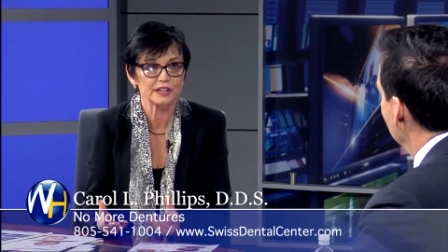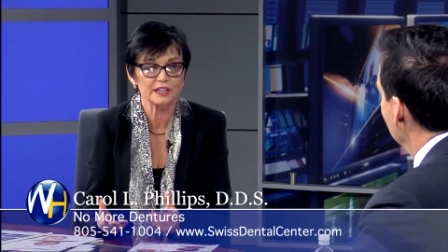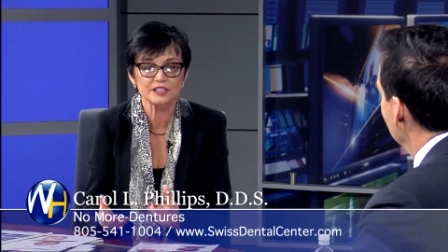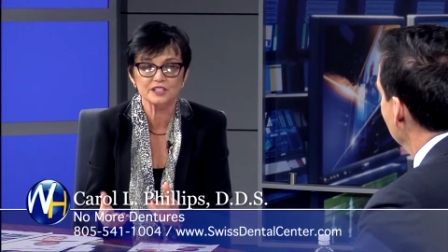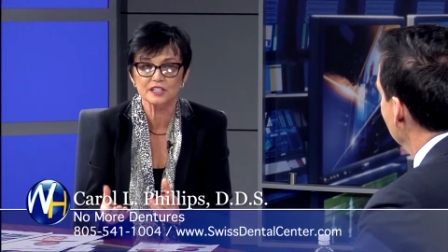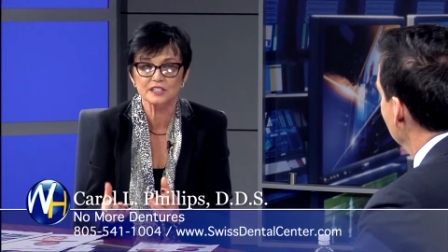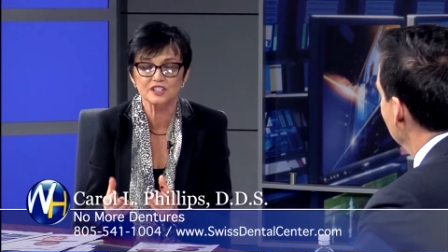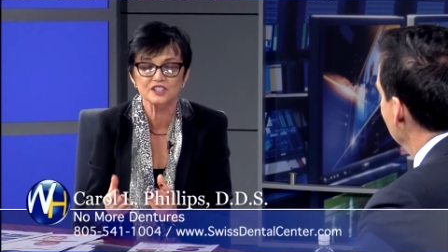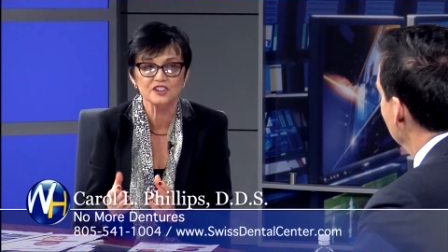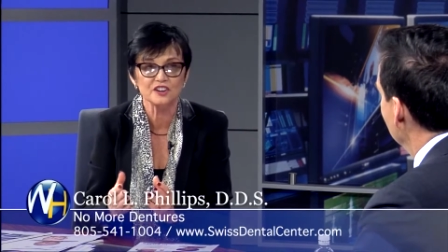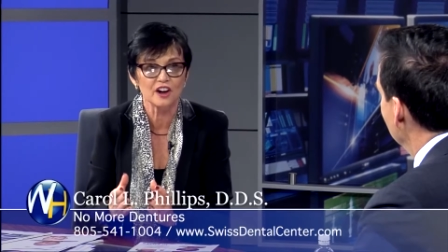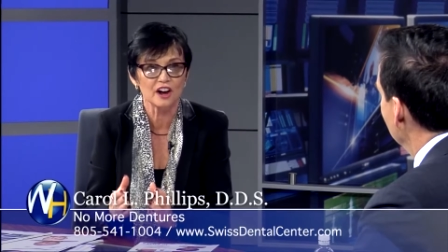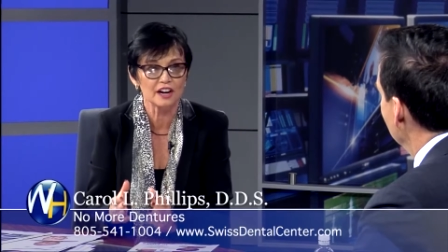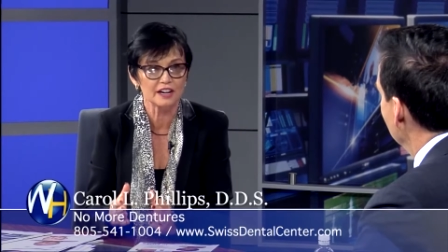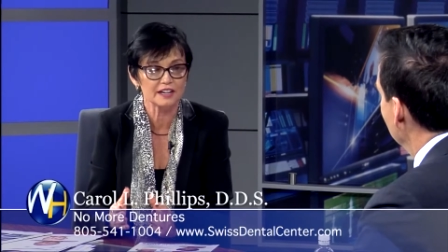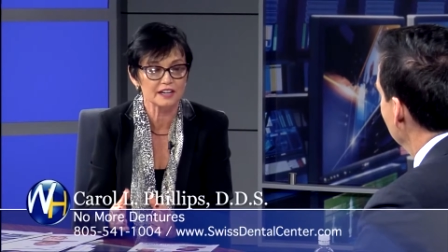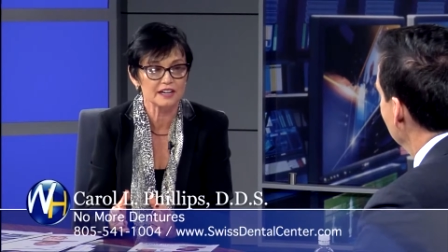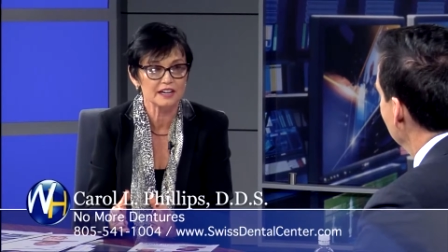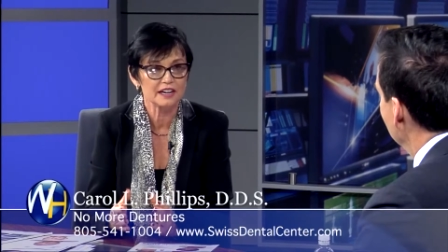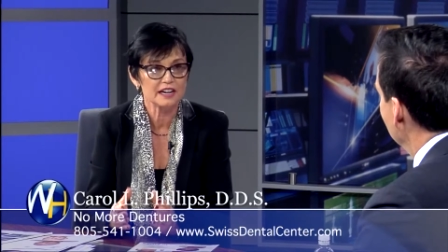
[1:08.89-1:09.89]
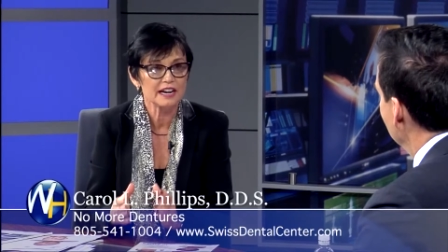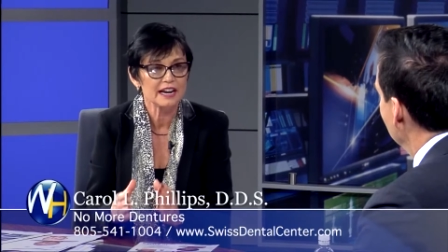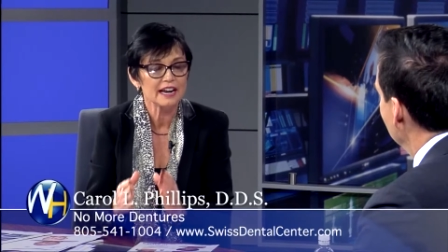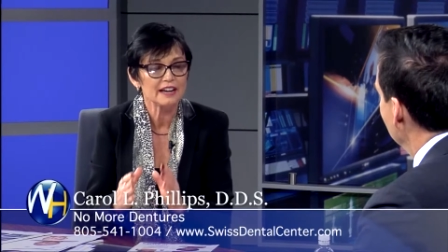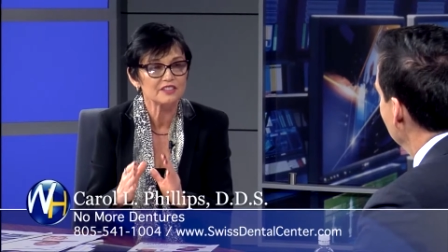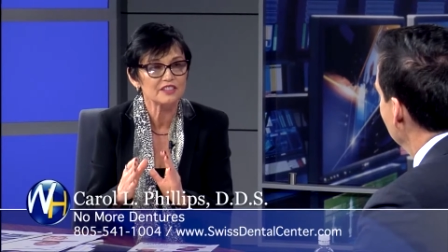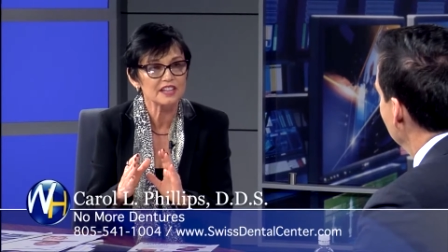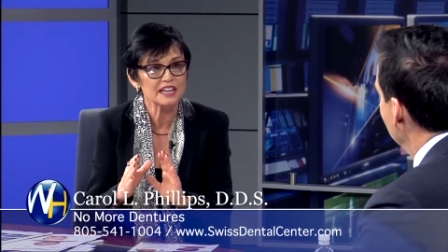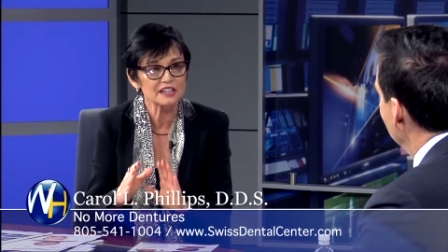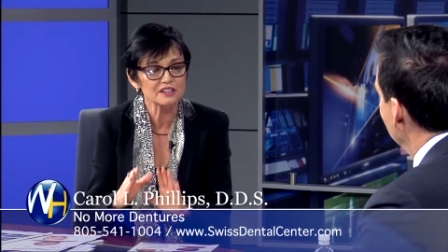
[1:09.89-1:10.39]
It's not,
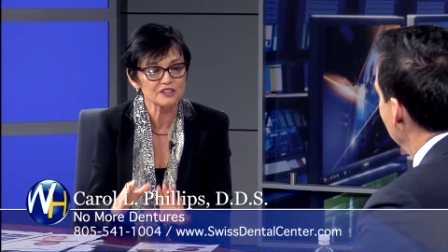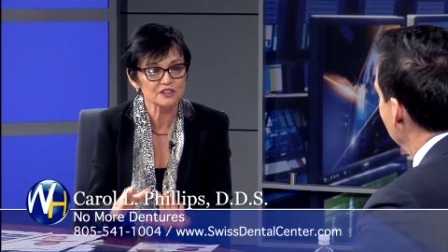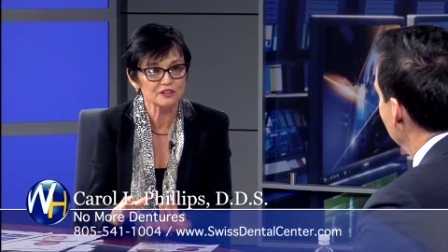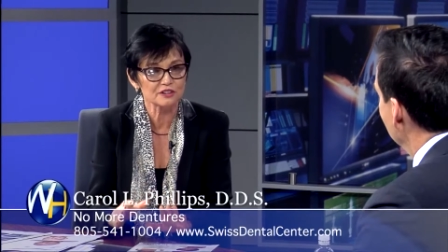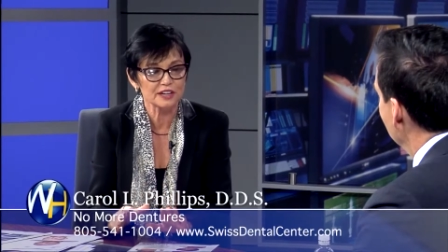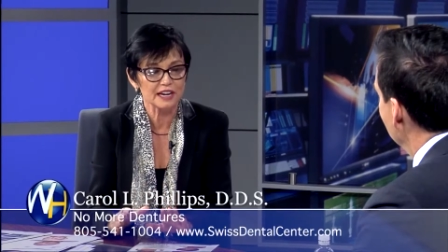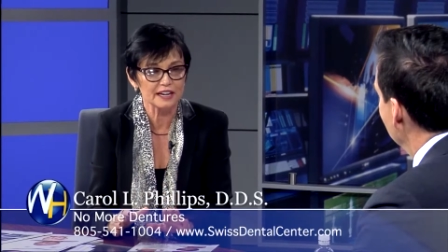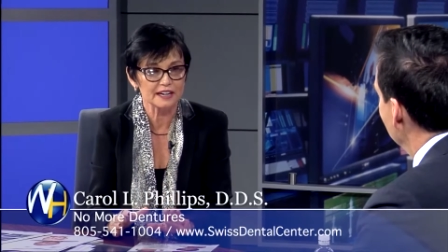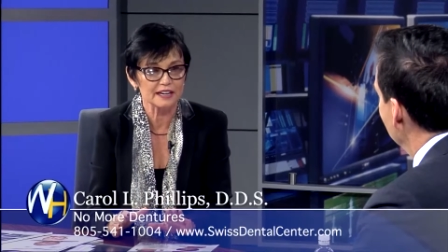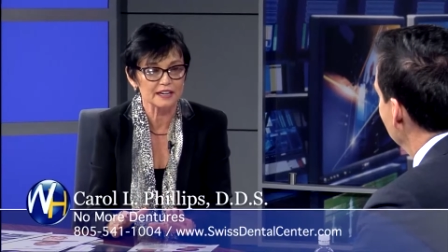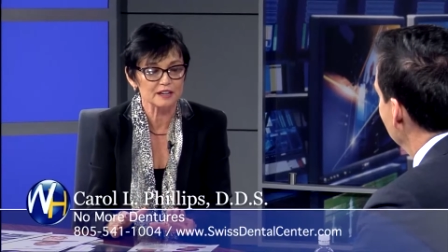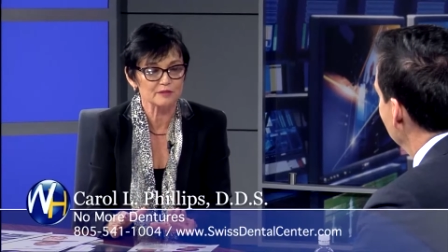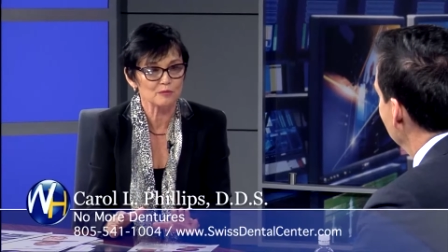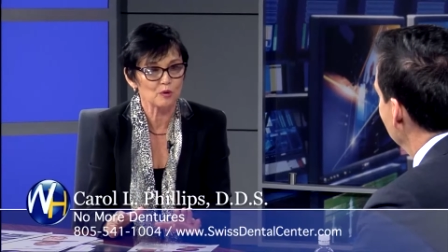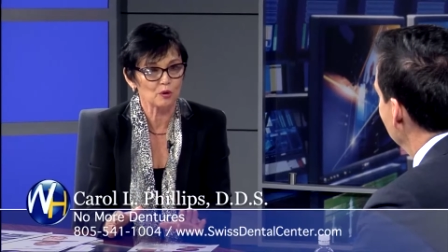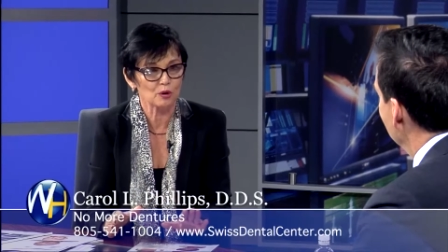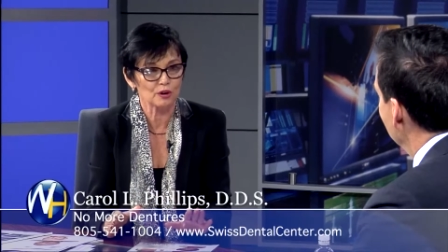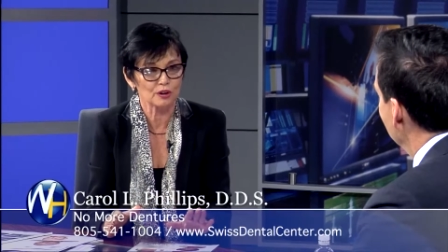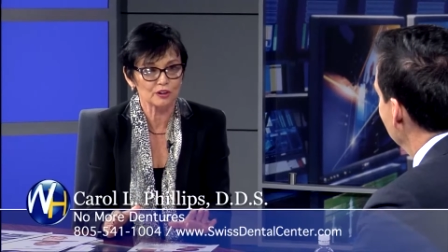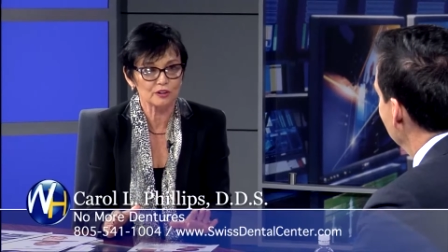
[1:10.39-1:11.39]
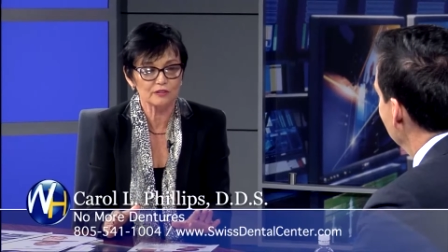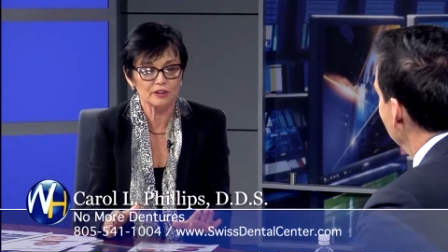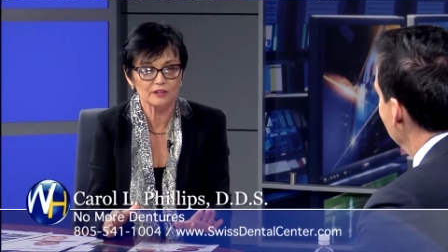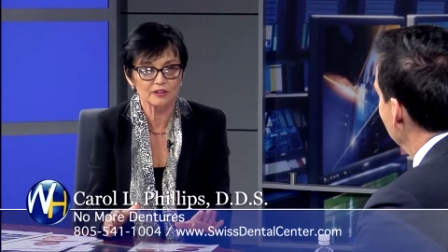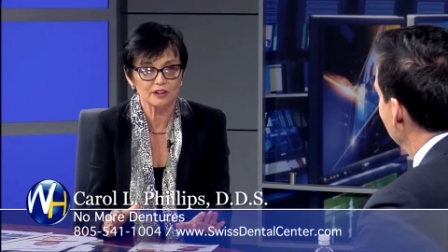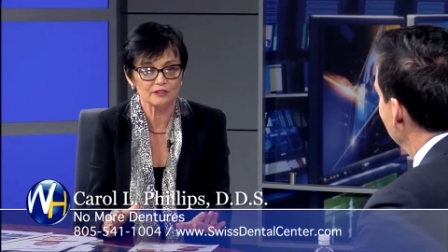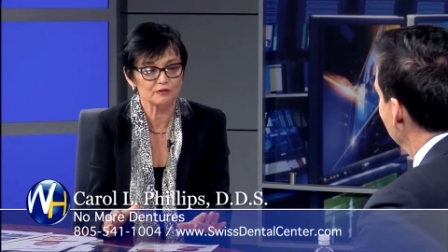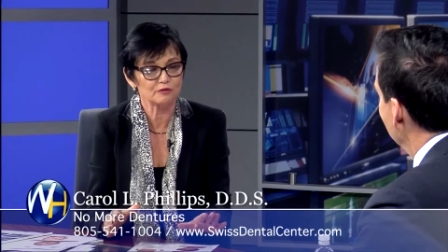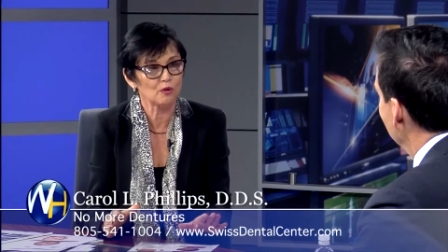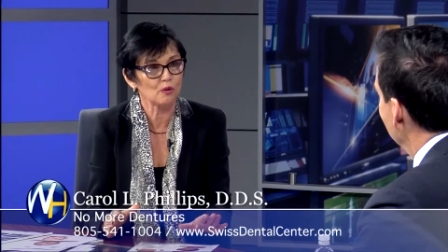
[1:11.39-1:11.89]
things are getting more
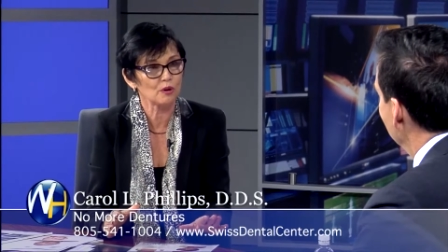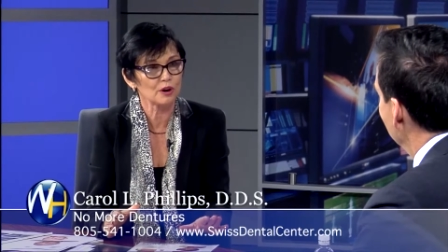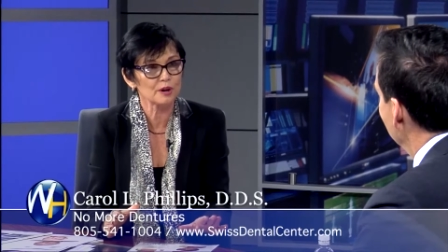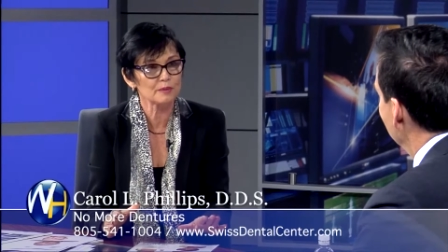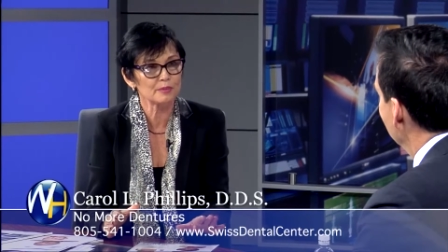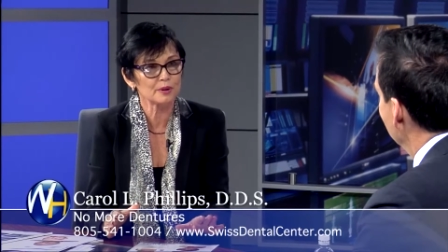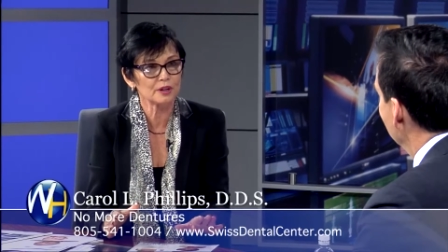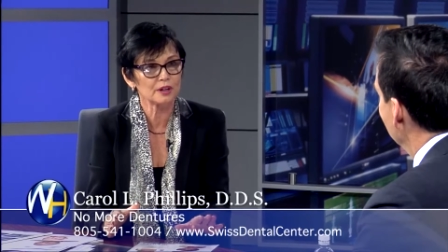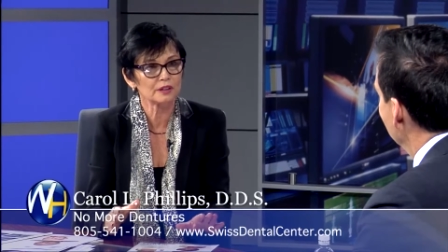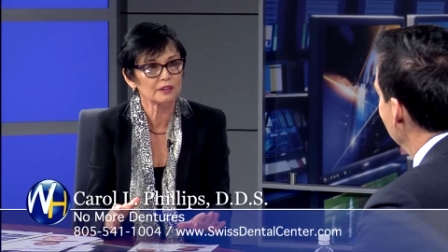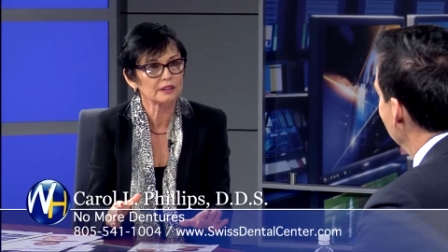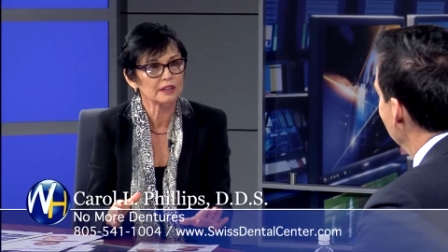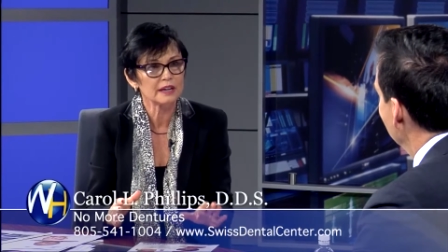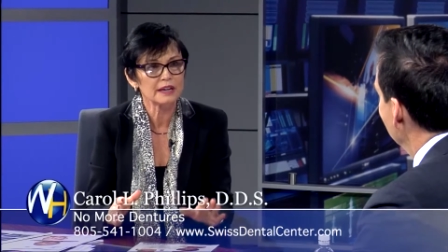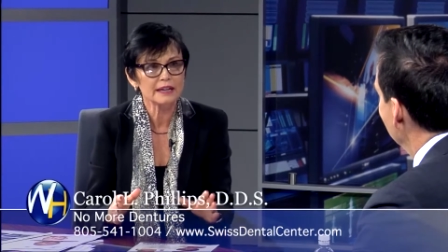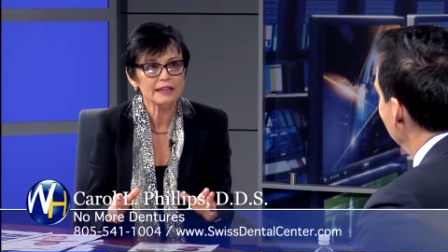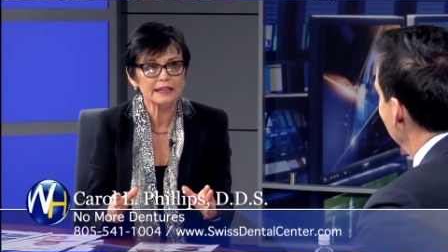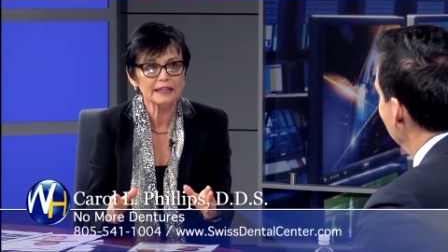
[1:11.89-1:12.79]
affordable,